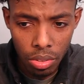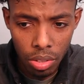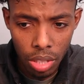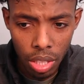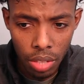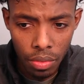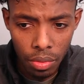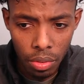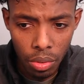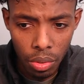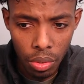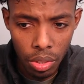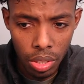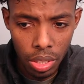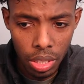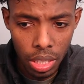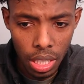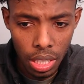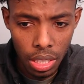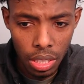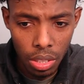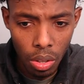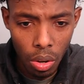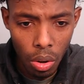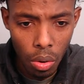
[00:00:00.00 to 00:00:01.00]
Of course,
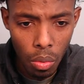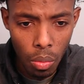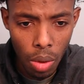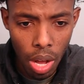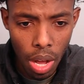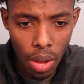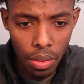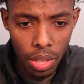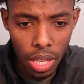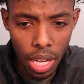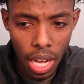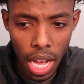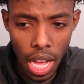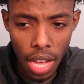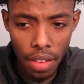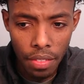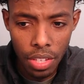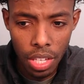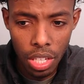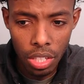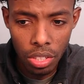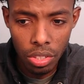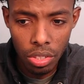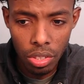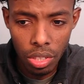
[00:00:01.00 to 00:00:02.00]
that's, oh, wow, the high of
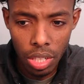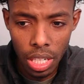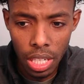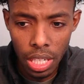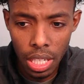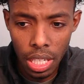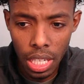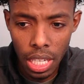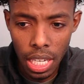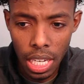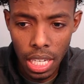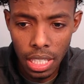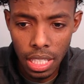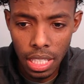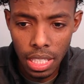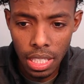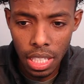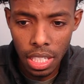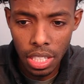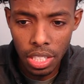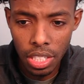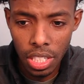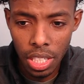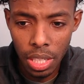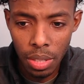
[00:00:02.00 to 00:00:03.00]
yesterday is
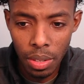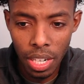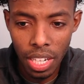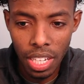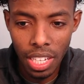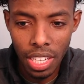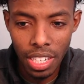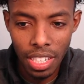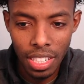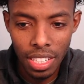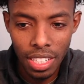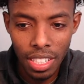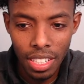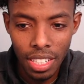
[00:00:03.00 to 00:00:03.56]
essentially right here.